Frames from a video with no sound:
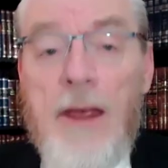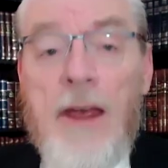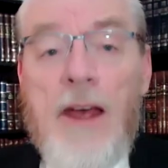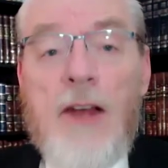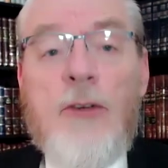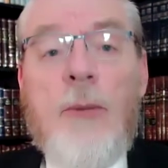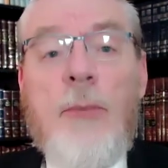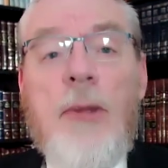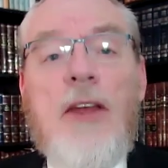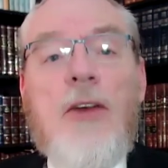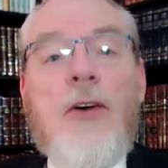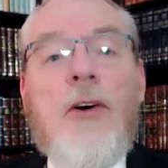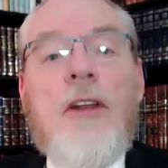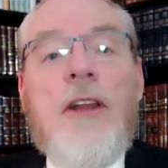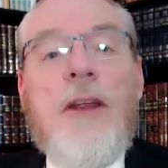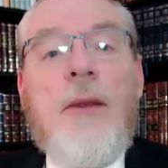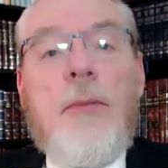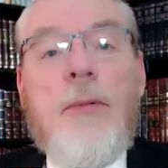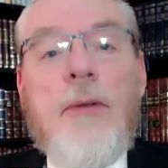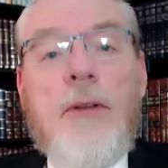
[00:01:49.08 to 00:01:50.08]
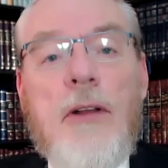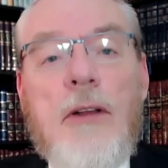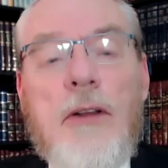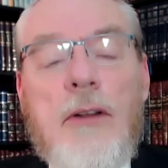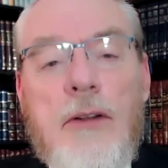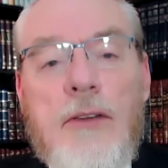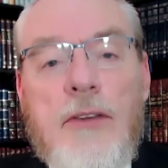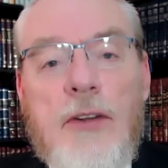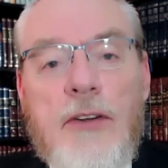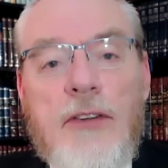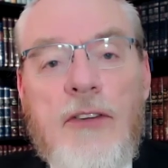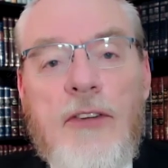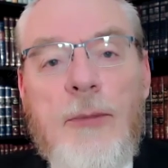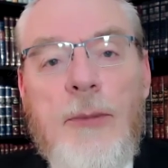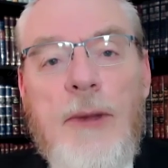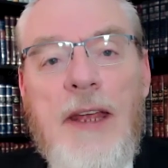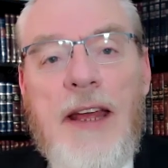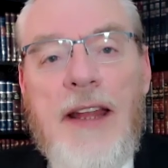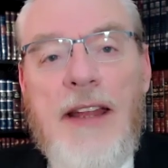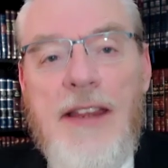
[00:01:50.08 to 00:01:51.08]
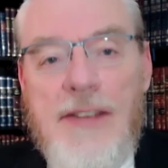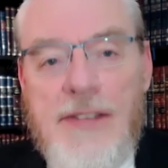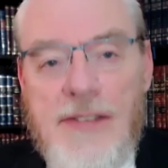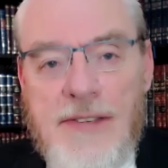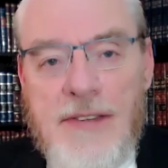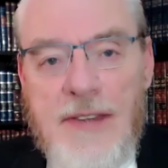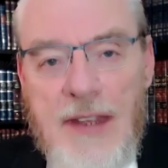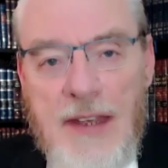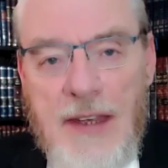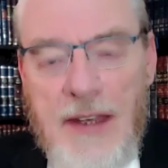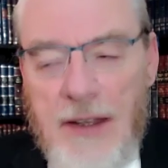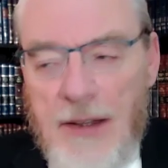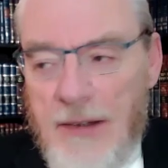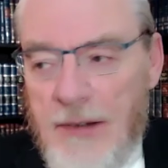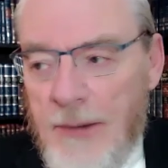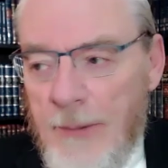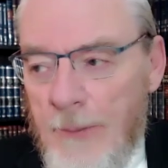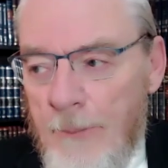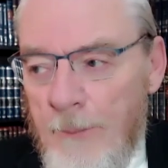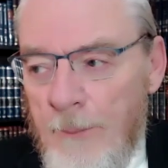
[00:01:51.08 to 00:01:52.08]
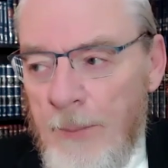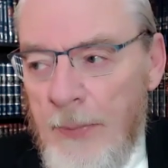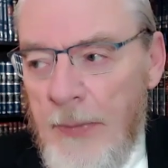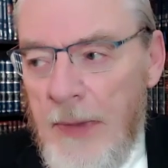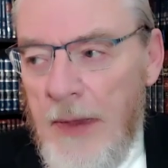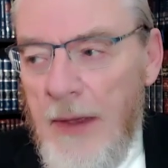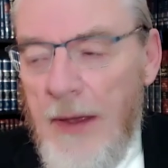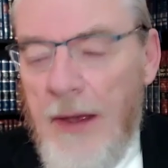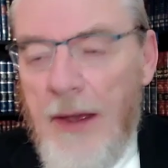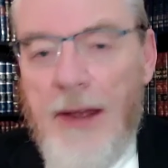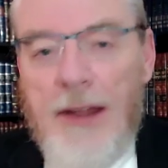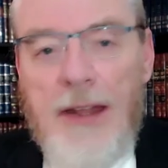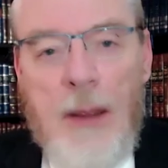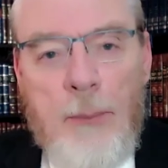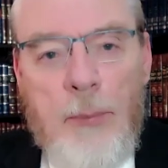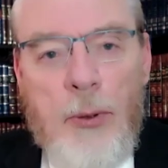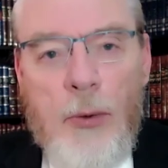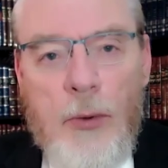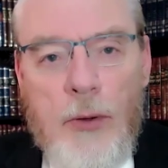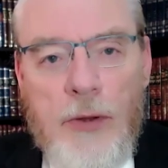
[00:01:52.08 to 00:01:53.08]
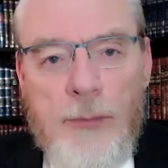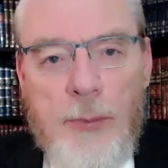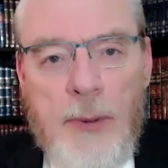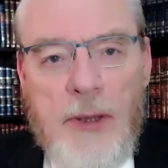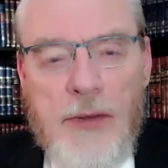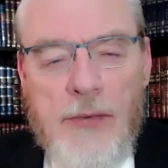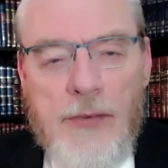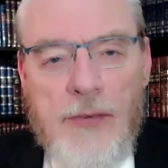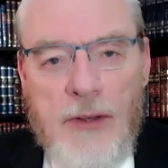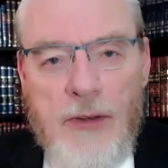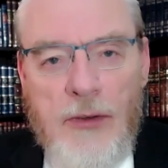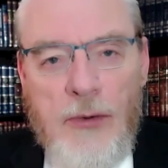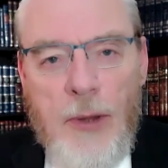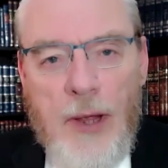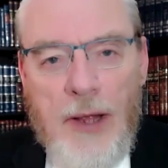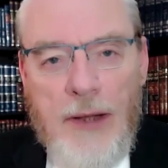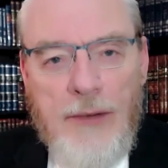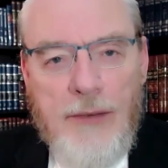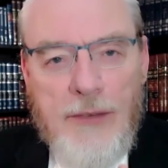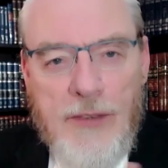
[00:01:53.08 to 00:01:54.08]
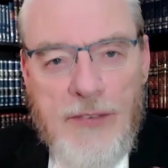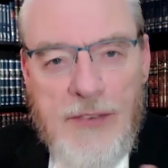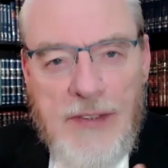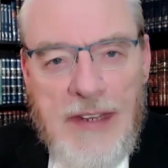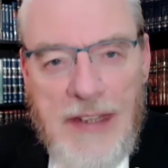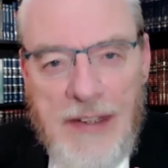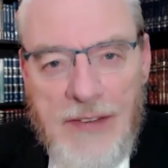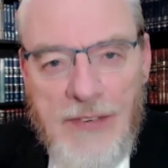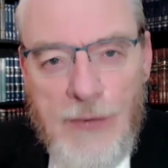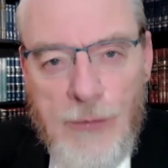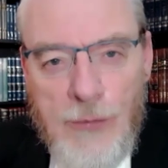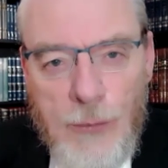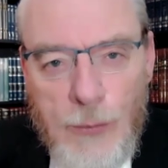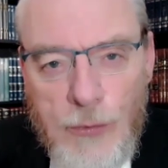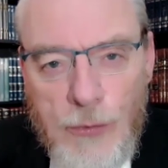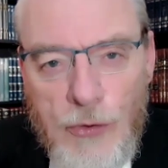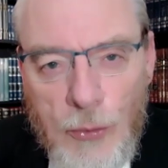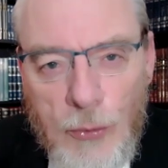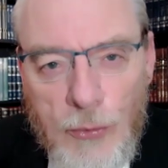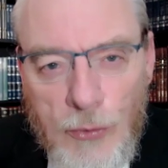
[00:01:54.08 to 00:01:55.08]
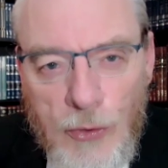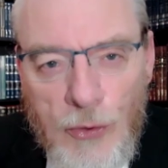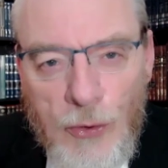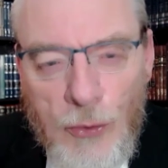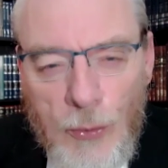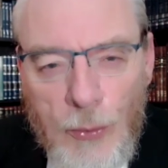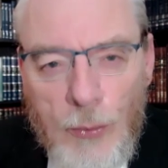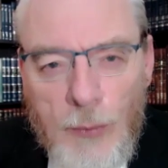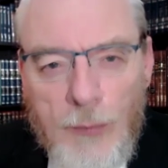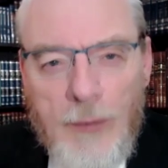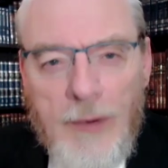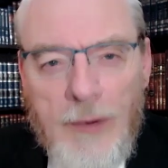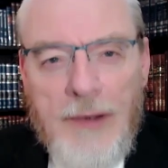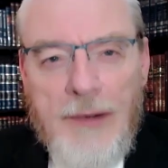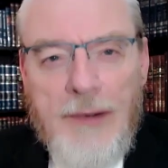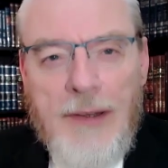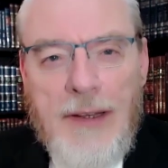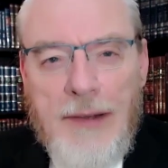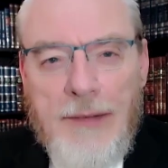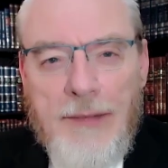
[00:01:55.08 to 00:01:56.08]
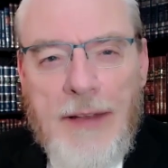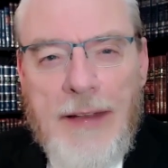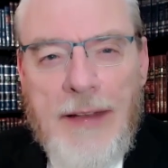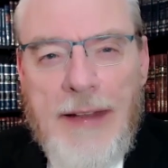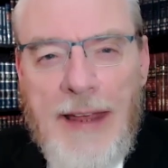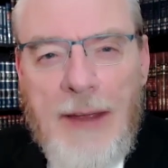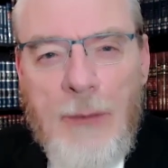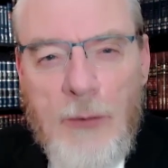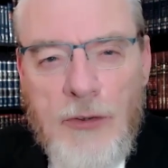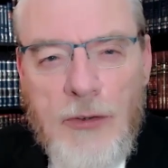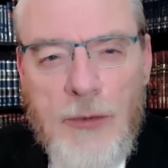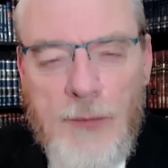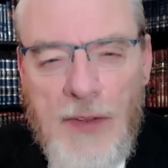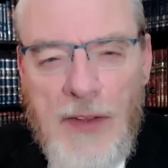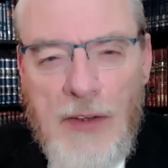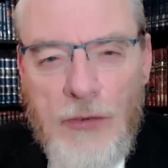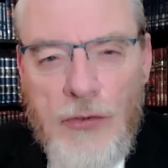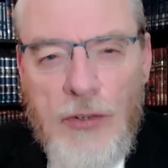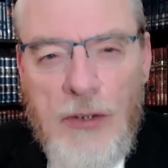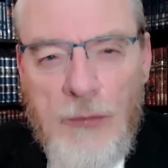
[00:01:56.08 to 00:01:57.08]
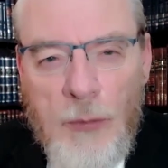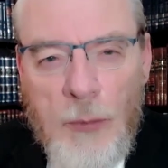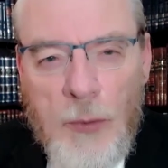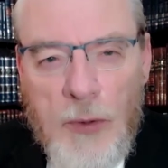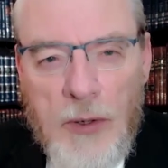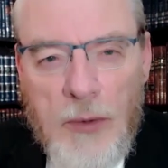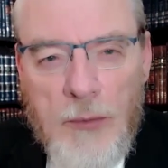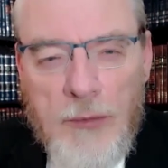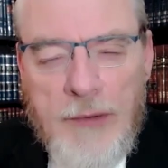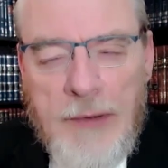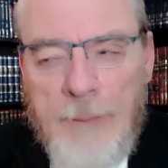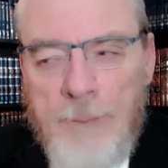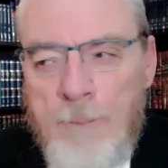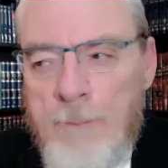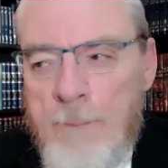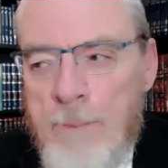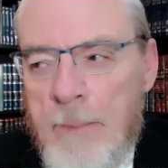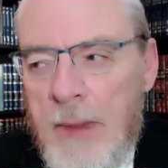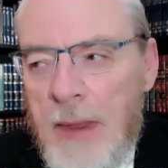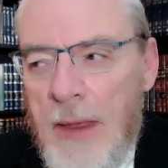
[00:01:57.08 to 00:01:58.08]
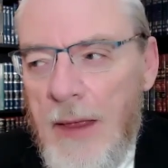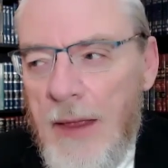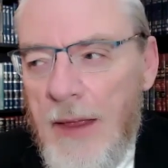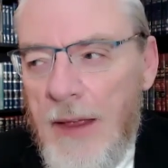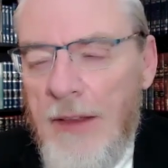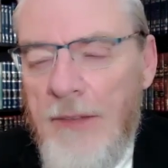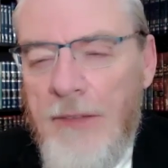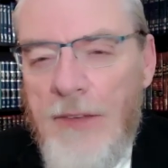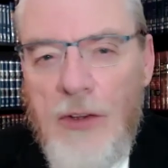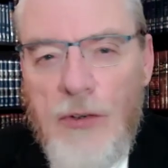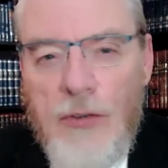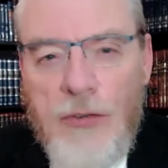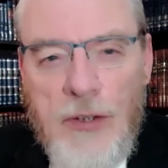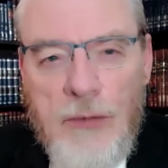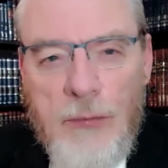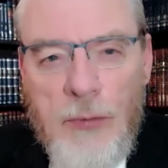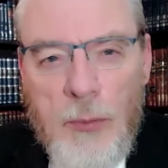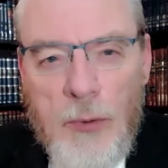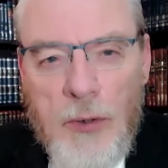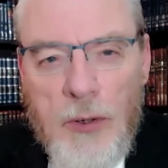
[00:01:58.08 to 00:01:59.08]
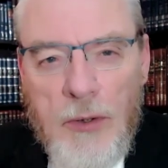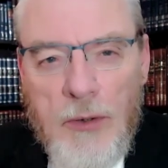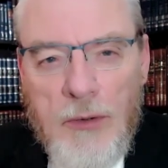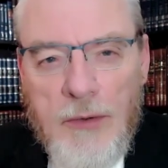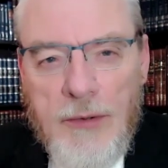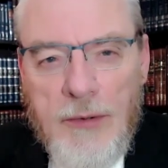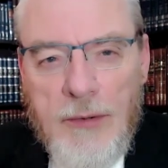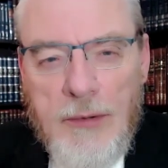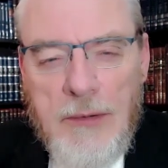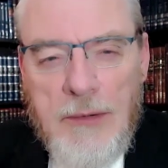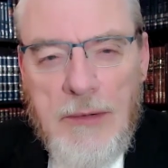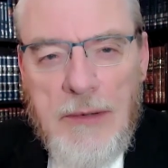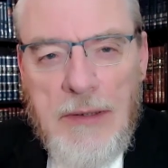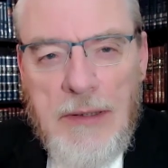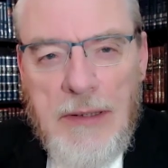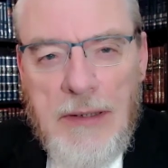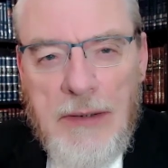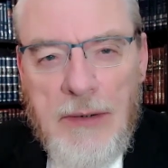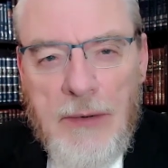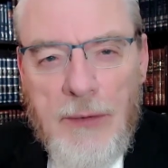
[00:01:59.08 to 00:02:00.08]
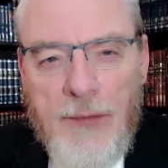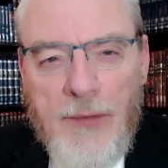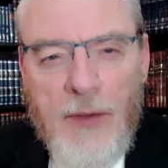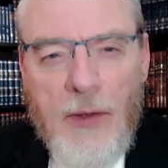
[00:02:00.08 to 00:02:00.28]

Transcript: And Rabbi Gottlieb turned to me and he said, and I paused because just in case you don't know the language of the yeshiva world, in the yeshiva world, or in